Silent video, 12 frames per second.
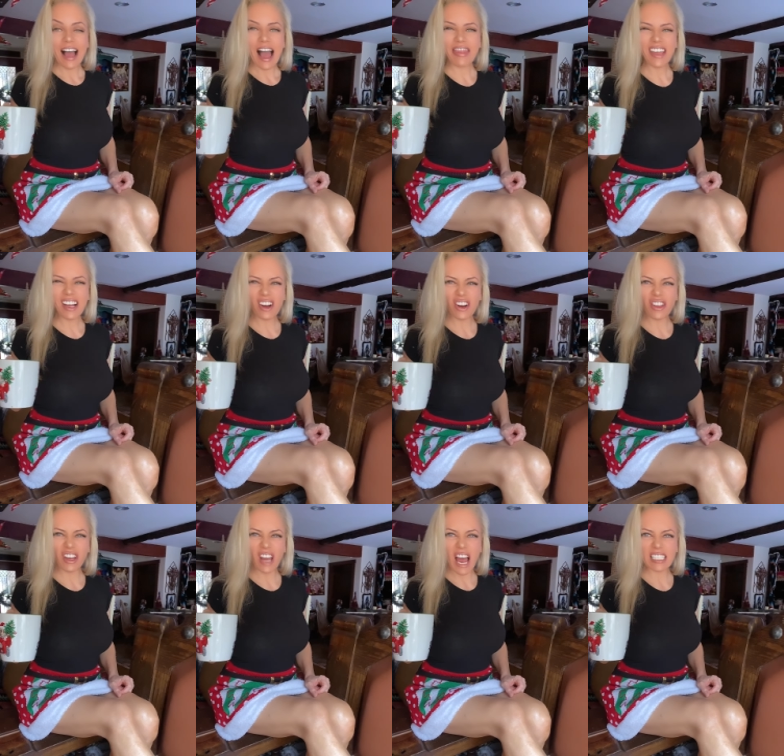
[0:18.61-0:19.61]
I think I heard
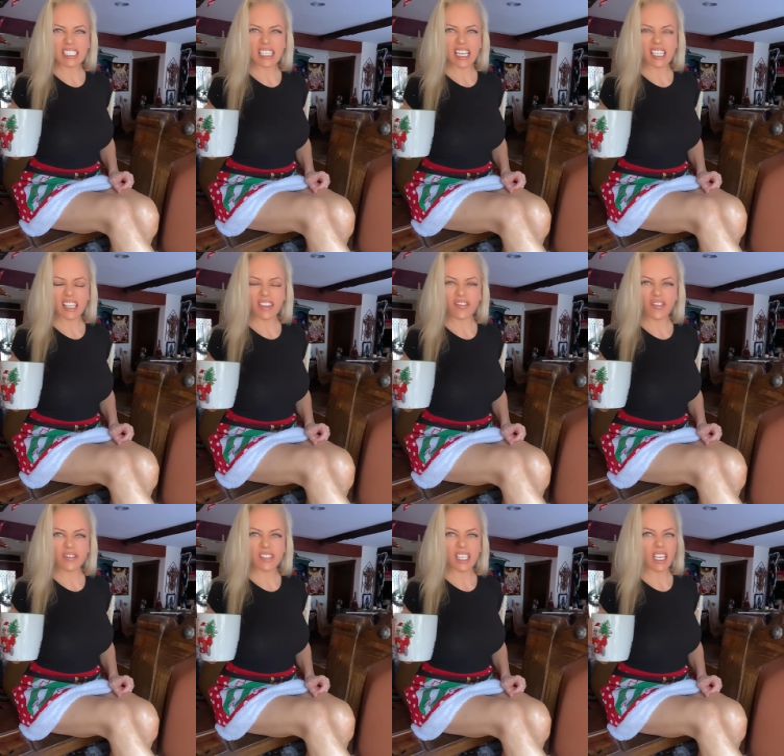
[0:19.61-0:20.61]
the last day is like the
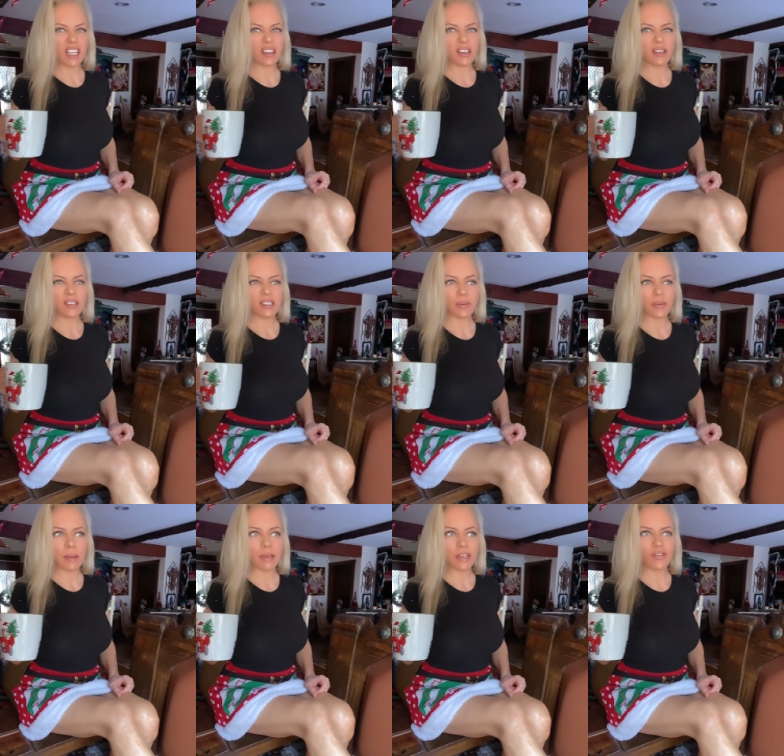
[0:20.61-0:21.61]
15th, so
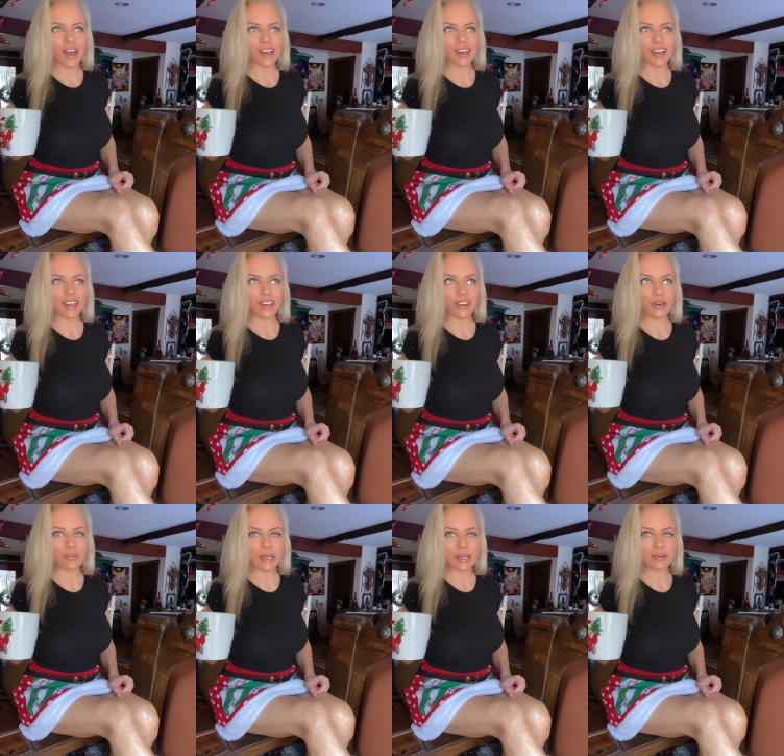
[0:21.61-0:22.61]
maybe you've got like a
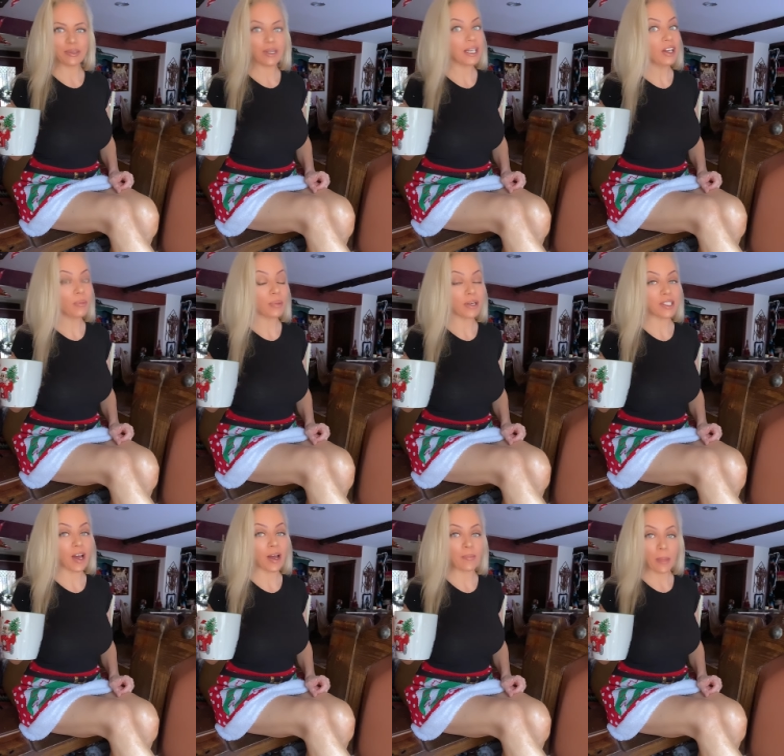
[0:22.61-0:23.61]
little bit of
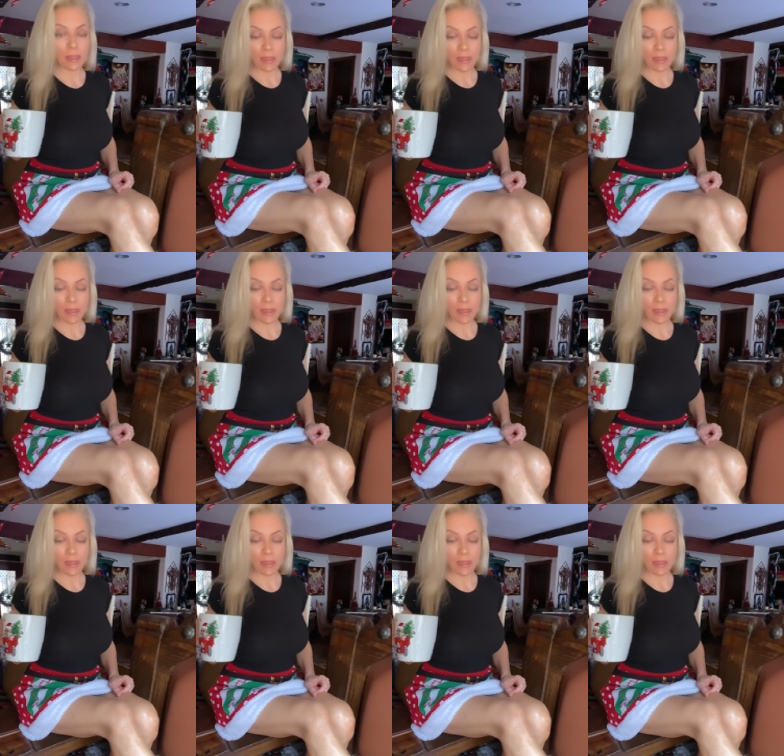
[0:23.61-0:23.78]
time.